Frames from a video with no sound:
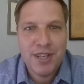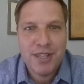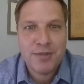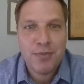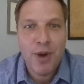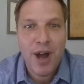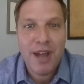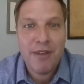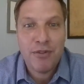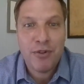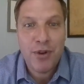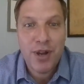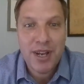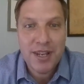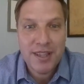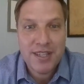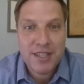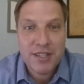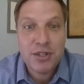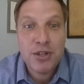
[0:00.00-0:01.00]
That's why I've
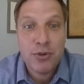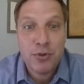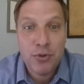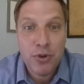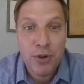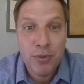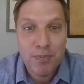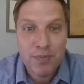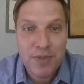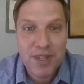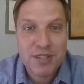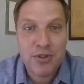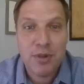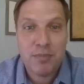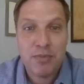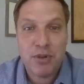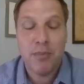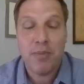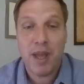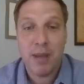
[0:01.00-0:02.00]
created this new group, this
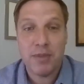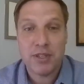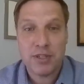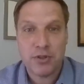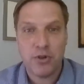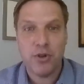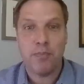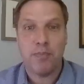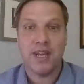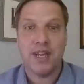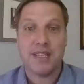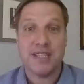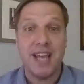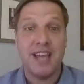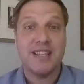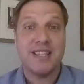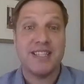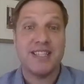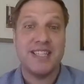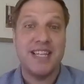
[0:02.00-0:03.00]
crypto and payments group, because
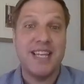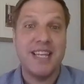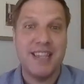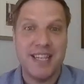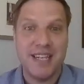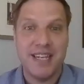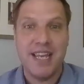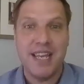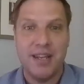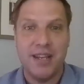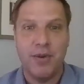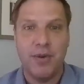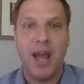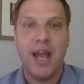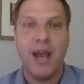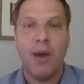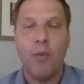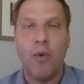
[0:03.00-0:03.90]
I see the need, right?